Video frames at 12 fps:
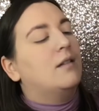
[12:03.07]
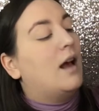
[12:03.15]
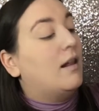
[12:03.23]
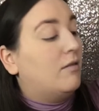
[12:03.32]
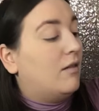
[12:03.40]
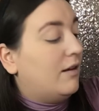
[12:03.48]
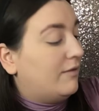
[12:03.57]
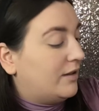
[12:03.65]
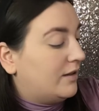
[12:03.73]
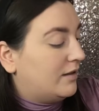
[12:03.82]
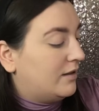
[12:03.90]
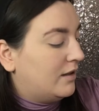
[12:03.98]
I love
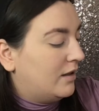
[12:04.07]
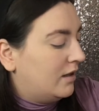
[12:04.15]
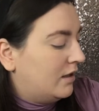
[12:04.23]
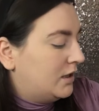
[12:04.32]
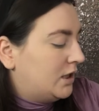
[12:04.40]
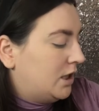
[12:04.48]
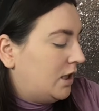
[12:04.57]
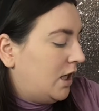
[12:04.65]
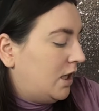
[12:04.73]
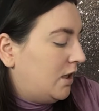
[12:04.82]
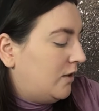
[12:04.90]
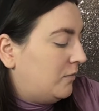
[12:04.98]
it.
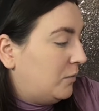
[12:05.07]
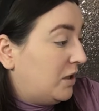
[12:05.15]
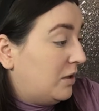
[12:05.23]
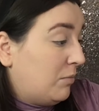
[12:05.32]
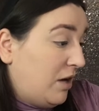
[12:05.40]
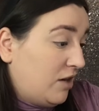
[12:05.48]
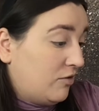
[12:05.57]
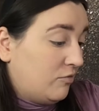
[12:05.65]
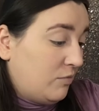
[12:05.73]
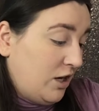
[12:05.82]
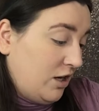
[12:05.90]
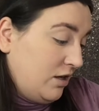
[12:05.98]
I love me a Modern
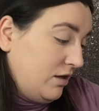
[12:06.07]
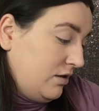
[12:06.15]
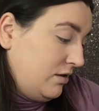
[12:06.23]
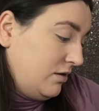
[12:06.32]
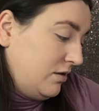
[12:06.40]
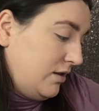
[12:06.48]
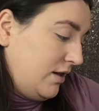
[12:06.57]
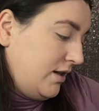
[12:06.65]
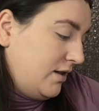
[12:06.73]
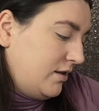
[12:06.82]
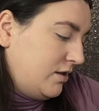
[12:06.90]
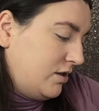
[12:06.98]
Matte.
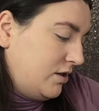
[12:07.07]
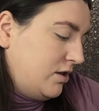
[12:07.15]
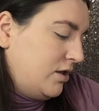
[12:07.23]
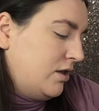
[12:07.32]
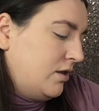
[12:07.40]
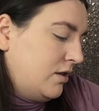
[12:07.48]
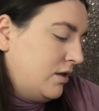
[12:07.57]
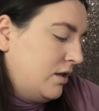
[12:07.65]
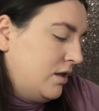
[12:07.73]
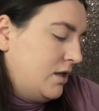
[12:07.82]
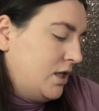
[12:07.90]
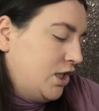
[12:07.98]
And
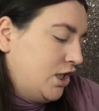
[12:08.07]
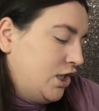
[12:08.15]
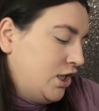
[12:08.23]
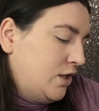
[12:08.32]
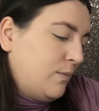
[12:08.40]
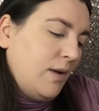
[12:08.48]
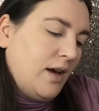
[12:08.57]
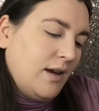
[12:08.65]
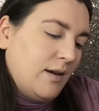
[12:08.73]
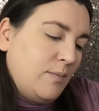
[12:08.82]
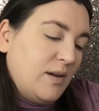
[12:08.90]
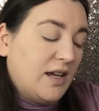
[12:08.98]

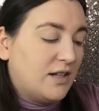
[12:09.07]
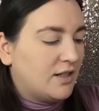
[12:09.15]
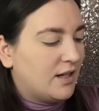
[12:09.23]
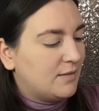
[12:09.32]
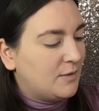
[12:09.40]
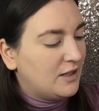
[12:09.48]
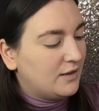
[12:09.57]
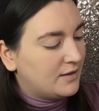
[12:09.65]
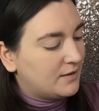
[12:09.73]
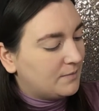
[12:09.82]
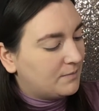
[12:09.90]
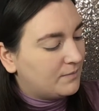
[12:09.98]
by BH Cosmetics.